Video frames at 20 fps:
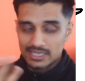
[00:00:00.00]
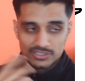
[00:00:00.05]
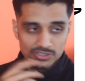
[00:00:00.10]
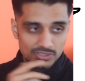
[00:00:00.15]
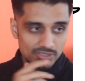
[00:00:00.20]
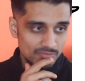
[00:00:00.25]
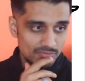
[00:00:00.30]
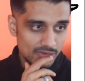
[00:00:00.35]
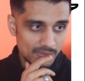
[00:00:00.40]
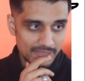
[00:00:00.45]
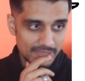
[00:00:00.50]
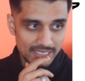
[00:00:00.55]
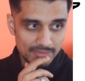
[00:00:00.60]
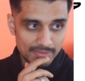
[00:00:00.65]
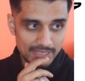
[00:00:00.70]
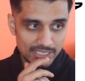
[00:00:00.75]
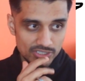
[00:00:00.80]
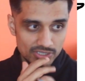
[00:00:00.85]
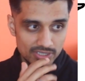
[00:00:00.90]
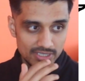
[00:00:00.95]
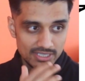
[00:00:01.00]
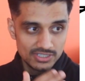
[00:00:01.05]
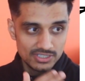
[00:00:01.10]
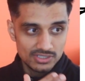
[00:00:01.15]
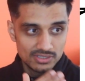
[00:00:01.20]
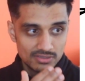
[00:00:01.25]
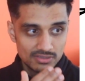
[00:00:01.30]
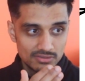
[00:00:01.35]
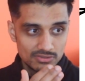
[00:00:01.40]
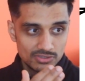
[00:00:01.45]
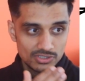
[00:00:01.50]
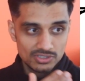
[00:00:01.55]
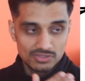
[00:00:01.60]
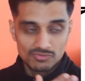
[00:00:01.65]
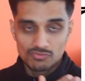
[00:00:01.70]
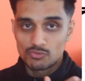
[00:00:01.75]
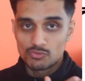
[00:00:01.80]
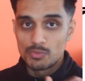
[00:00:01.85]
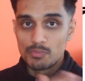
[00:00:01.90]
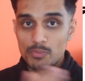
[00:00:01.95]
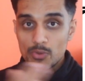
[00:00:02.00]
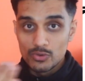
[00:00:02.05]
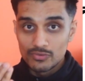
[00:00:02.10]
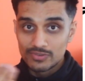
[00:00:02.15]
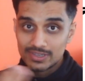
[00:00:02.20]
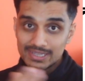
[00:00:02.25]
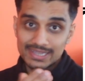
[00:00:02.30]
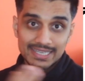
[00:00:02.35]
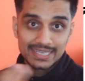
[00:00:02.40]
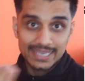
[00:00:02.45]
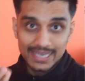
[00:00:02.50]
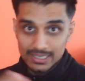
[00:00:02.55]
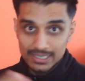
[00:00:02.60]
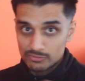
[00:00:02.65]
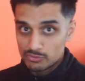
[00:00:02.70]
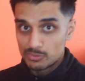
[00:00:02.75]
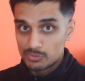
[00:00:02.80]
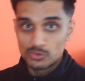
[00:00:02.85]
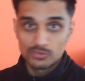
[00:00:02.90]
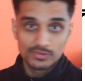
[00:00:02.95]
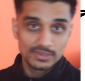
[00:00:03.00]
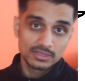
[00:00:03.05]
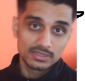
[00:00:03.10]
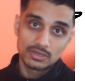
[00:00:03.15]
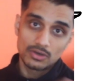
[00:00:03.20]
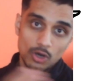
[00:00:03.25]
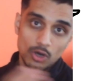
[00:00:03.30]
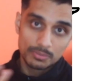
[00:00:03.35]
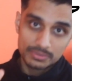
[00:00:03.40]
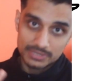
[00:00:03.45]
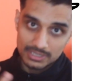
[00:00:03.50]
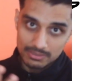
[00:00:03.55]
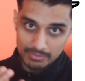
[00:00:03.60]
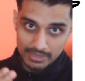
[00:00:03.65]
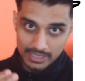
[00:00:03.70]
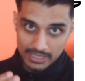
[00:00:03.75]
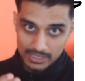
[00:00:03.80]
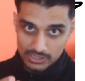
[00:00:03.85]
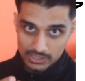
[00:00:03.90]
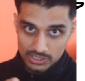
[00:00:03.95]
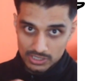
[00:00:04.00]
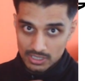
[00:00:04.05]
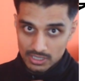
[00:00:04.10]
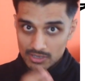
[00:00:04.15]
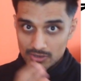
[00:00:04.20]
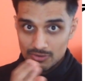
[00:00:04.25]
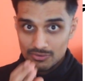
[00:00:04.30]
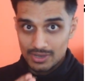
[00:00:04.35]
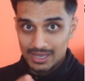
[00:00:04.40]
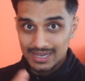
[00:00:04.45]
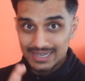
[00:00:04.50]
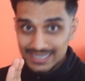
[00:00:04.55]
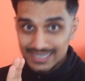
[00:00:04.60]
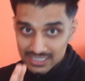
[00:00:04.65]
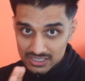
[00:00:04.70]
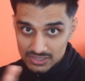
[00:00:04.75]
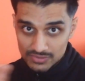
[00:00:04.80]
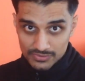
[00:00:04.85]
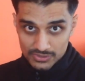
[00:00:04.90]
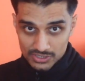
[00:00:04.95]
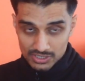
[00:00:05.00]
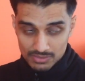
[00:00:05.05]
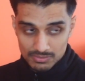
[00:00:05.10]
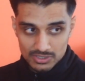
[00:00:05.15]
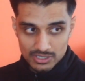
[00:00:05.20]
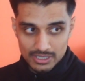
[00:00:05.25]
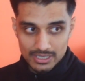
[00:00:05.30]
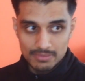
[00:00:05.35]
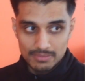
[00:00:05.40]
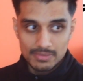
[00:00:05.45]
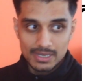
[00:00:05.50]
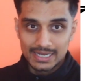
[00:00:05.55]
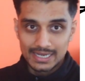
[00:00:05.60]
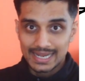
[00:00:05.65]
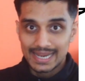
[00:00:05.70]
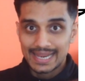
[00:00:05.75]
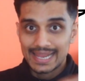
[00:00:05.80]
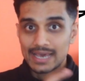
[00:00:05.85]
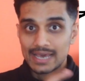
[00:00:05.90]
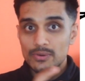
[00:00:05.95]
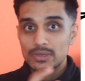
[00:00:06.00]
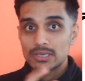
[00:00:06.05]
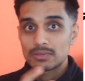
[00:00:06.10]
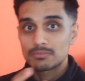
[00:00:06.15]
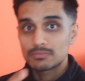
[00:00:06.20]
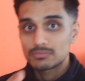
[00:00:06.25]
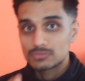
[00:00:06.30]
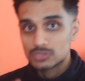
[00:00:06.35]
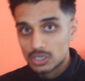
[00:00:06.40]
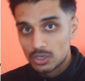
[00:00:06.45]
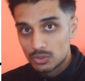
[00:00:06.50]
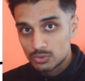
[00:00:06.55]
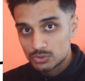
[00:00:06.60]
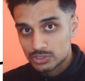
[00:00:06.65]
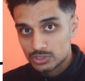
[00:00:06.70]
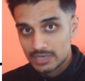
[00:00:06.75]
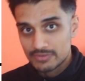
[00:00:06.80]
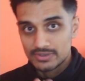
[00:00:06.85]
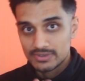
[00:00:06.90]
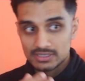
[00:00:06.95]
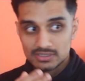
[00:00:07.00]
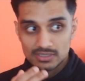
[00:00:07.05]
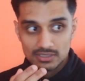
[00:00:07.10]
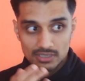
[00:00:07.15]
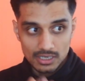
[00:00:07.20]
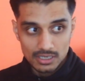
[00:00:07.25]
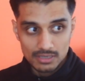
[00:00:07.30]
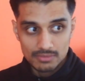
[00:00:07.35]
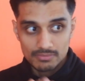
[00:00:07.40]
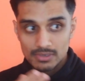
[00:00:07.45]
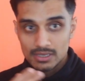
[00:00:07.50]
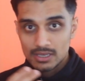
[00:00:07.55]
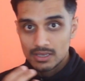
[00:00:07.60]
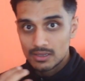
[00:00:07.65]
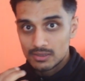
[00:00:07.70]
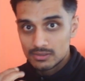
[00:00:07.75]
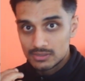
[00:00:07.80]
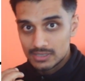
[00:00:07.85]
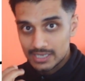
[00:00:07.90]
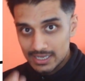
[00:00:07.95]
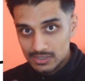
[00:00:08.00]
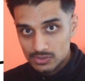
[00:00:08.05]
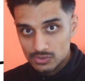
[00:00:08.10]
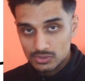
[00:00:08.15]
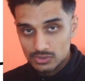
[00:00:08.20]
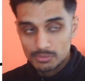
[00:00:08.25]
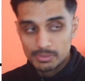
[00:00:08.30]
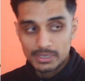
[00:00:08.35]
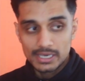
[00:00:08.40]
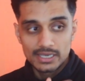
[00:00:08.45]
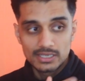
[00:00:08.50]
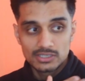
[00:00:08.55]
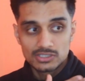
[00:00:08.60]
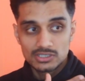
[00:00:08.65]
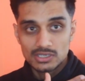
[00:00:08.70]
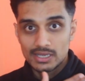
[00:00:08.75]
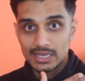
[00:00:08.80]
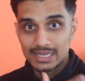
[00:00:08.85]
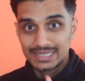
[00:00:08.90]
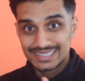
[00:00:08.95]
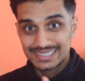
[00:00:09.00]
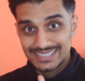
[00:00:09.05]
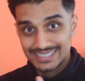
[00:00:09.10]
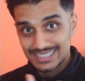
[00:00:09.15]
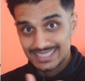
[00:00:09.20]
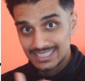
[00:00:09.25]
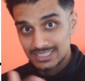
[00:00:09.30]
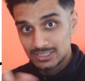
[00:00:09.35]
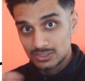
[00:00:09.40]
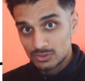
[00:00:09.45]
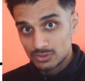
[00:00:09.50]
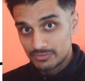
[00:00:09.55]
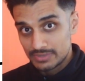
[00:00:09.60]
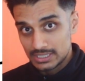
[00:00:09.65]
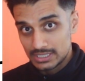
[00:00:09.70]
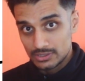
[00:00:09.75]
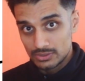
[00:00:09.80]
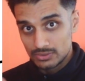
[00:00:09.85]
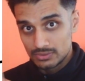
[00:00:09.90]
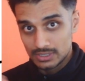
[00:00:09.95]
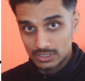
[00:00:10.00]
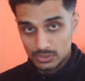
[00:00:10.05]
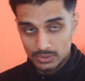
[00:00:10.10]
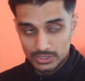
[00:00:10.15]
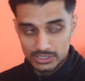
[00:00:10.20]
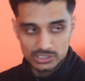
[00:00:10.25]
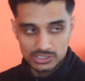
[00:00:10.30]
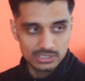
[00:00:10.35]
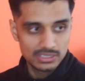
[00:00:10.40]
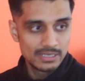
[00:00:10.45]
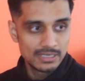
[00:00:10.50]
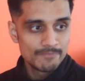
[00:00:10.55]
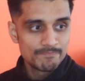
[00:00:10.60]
you can probably imagine, is just removing the gate, removing the opt-in page, at least for some time, and allowing cold traffic to come, land on the page, and see your video in question.